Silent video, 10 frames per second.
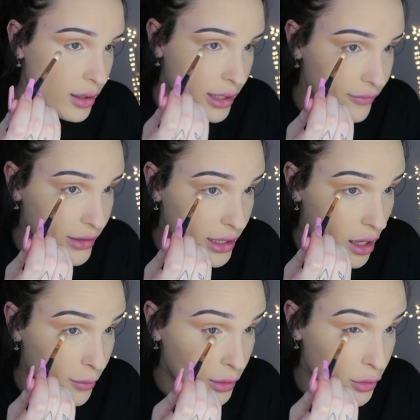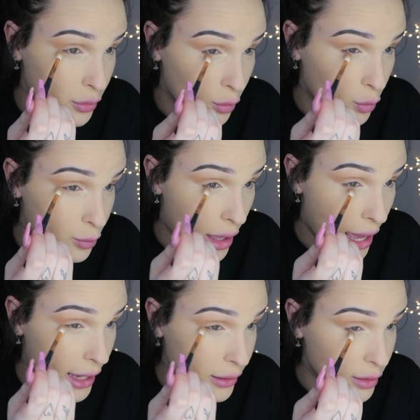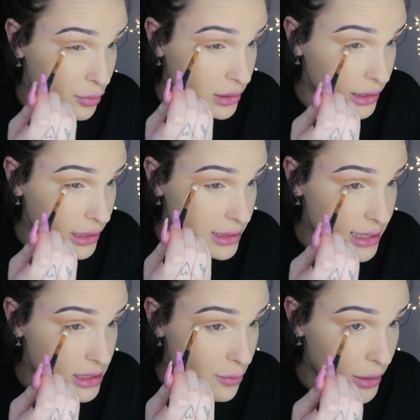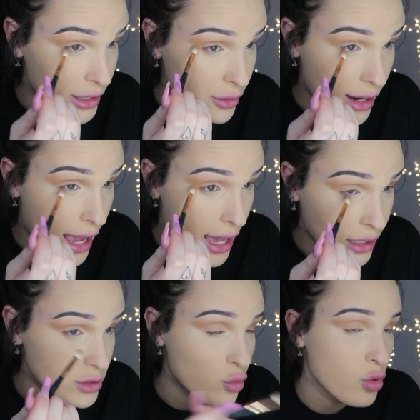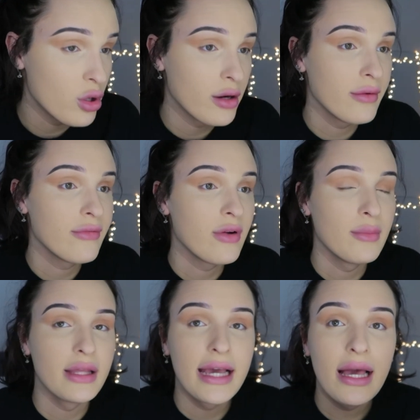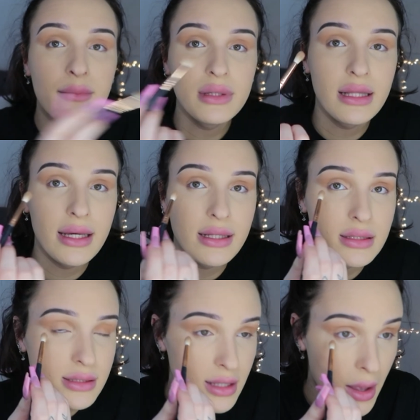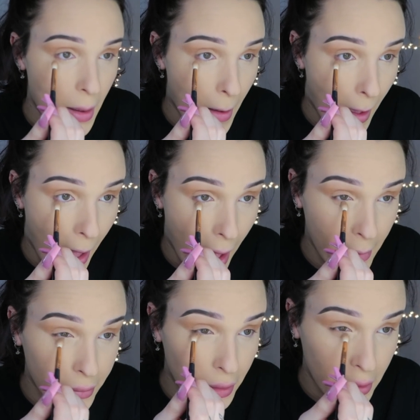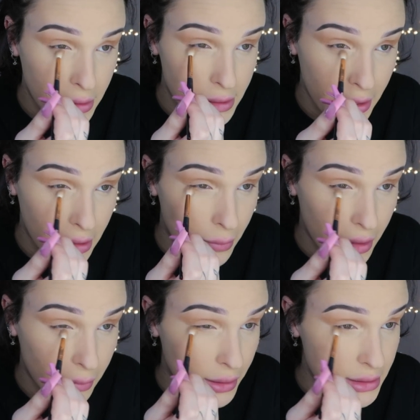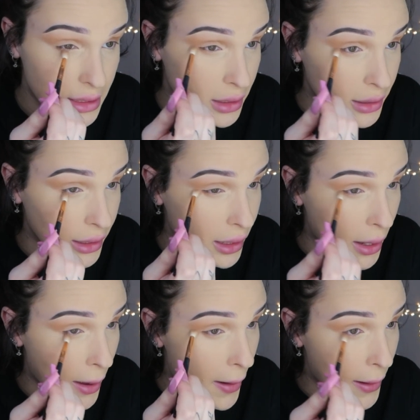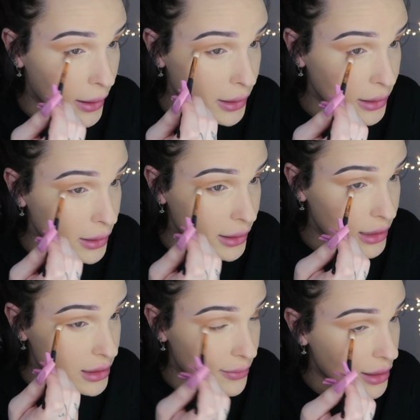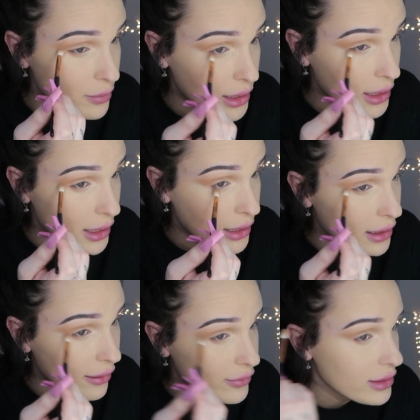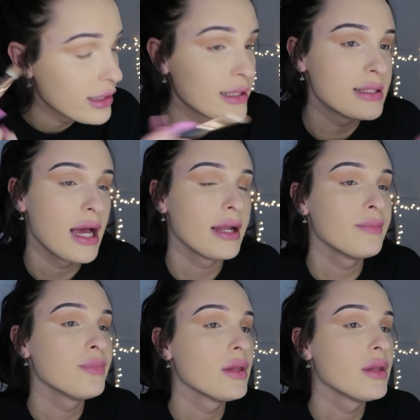if they come in by the police as a Baker Act or from the ambulance. I'm there to take them in basically and get them admitted and everything done.